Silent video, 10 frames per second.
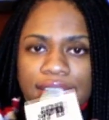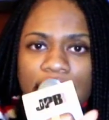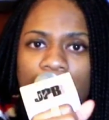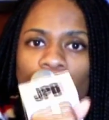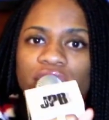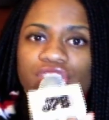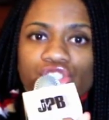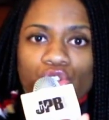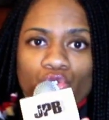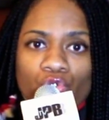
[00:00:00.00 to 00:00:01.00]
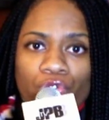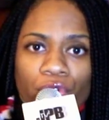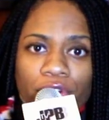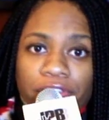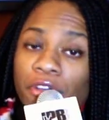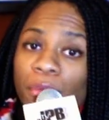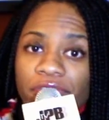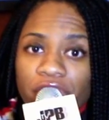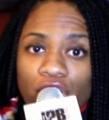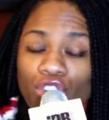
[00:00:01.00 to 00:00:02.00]
See, I went to school for film
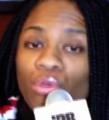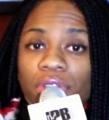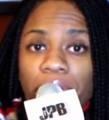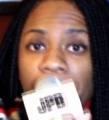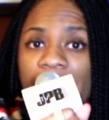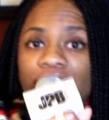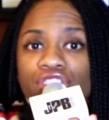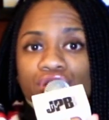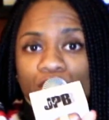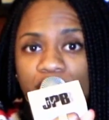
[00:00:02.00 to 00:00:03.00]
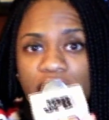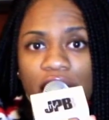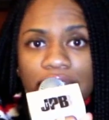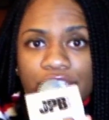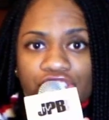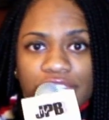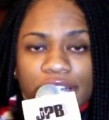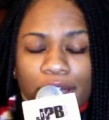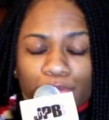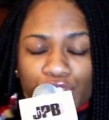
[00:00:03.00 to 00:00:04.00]
and video with a minor in sociology.
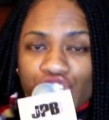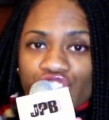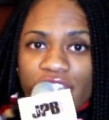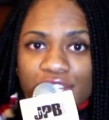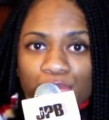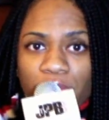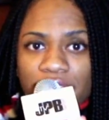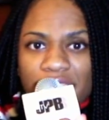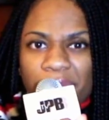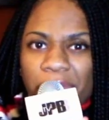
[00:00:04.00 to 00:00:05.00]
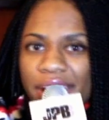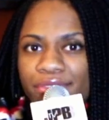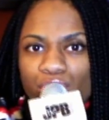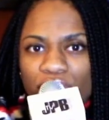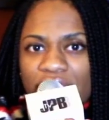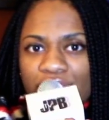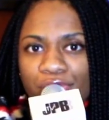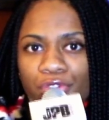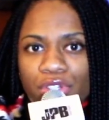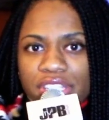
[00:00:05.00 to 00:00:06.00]
Just graduated in May of
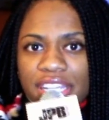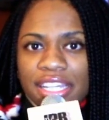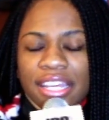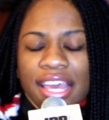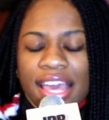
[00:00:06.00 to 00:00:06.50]
2014.